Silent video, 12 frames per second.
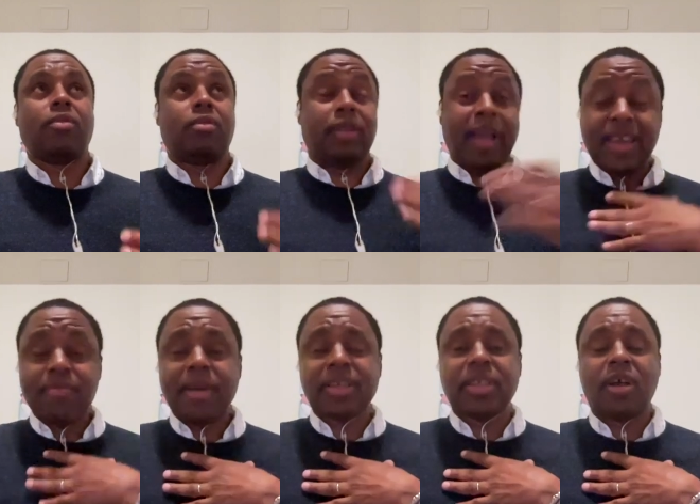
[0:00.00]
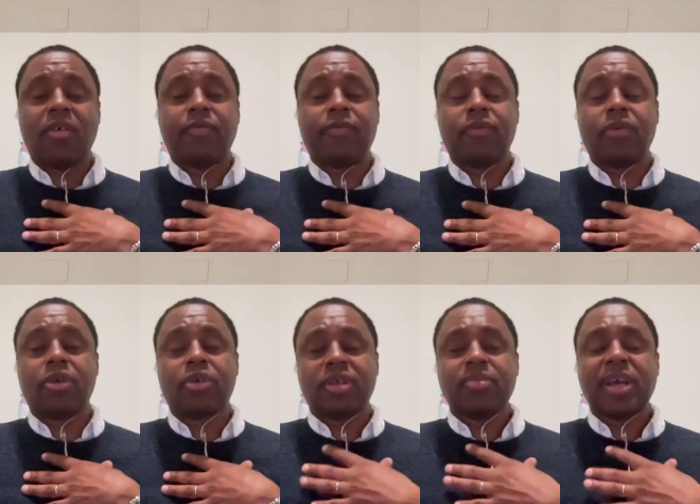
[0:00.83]
like myself, are
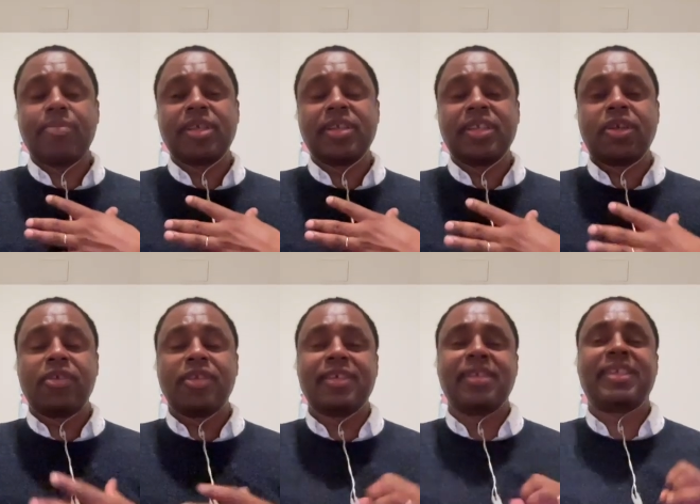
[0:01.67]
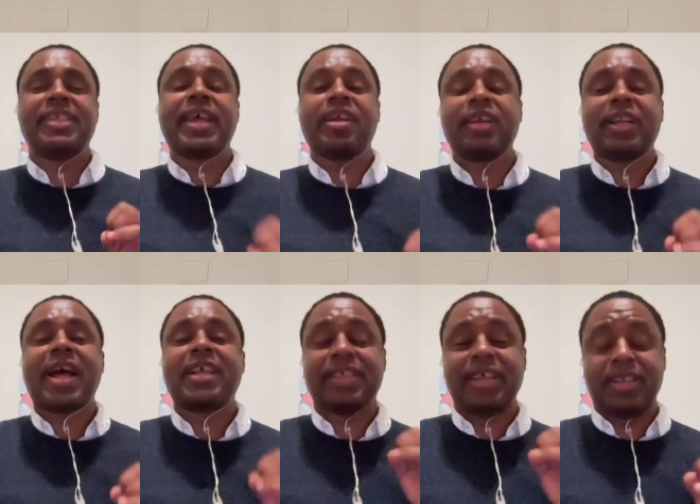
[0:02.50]
sometimes considered second
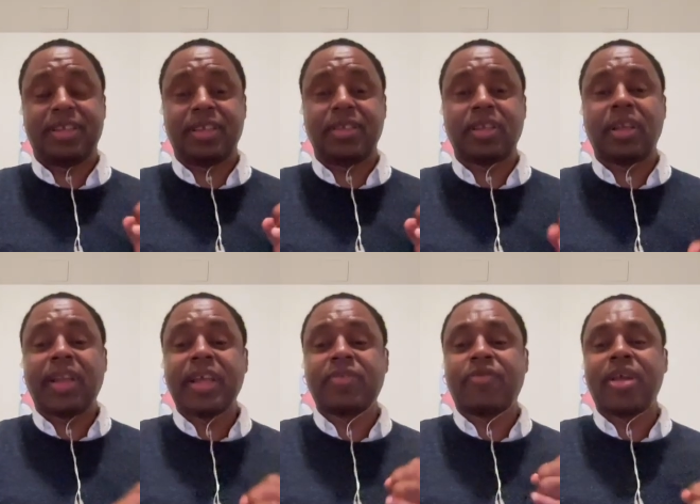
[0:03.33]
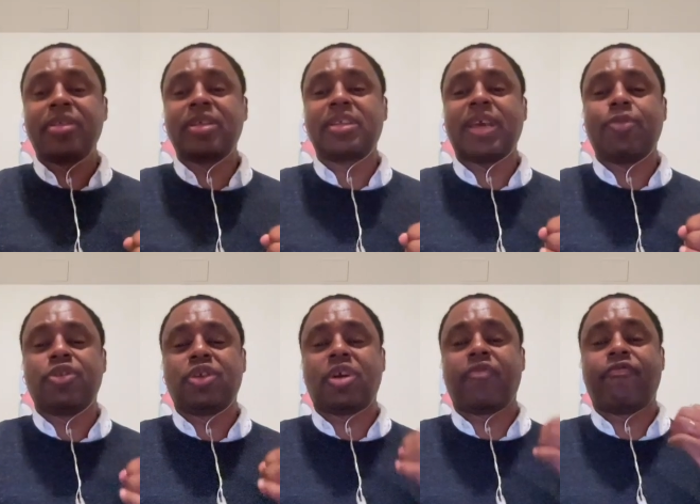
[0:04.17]
class citizens, unless France is able
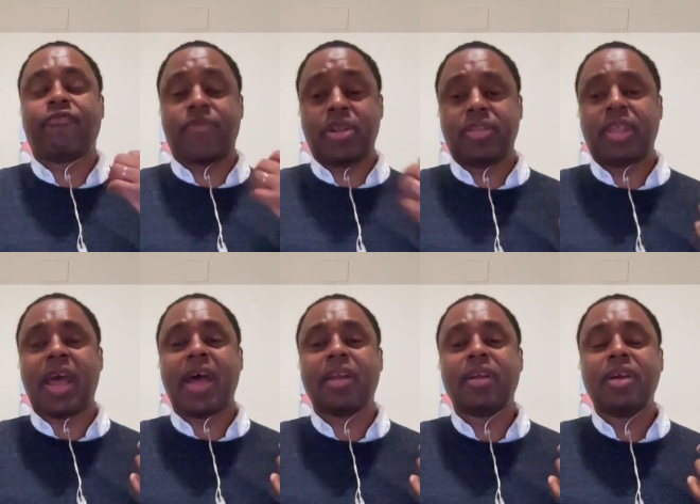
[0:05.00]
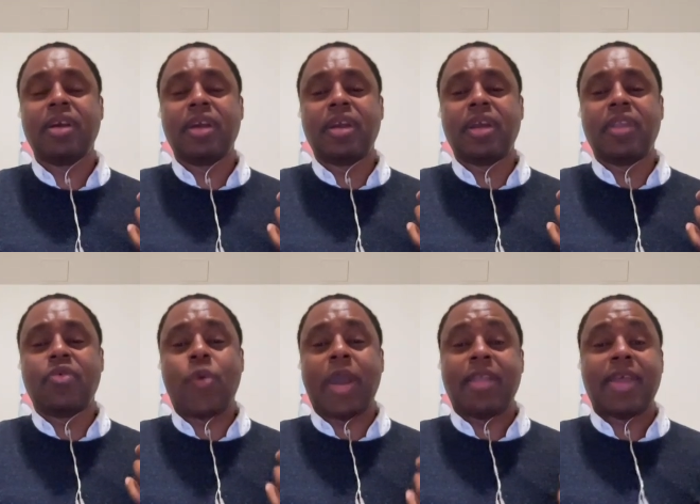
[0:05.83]
to confront that in a
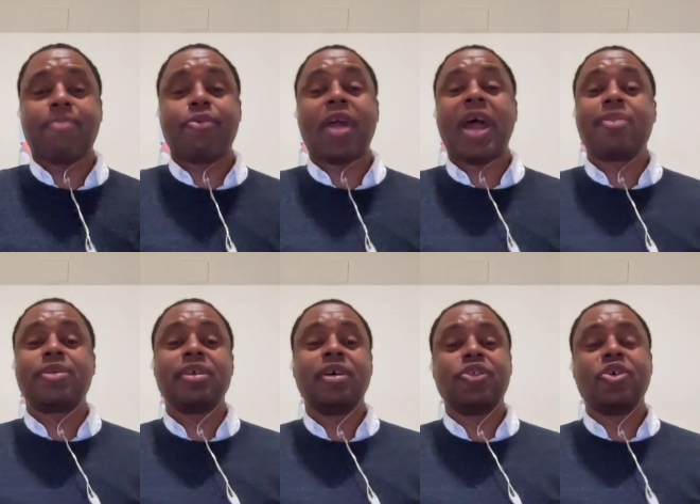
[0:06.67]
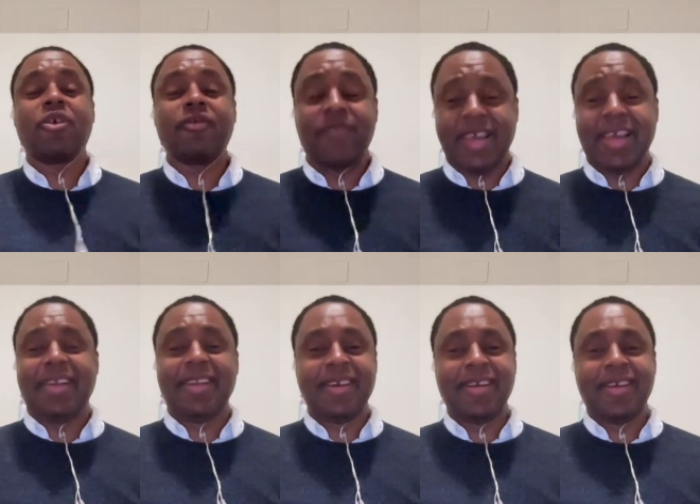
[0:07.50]
way that perhaps Tocqueville